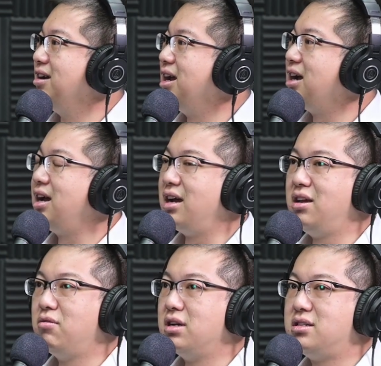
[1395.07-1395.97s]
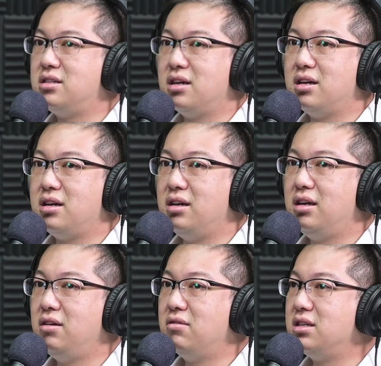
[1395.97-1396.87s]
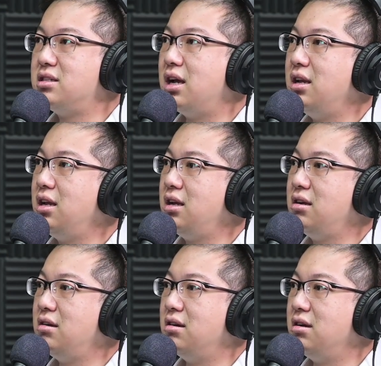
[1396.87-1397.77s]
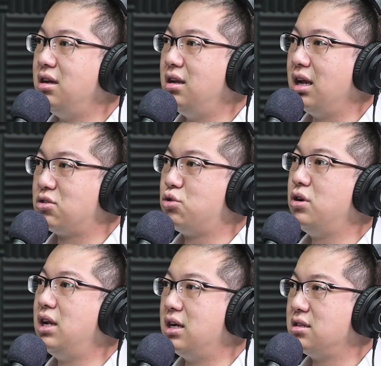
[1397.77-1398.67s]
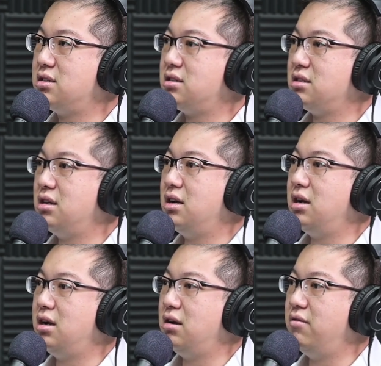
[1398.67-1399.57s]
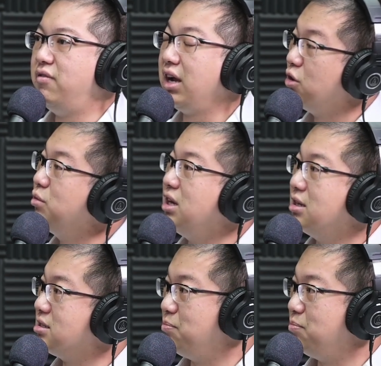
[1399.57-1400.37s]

He was selling Electrolux vacuum cleaners.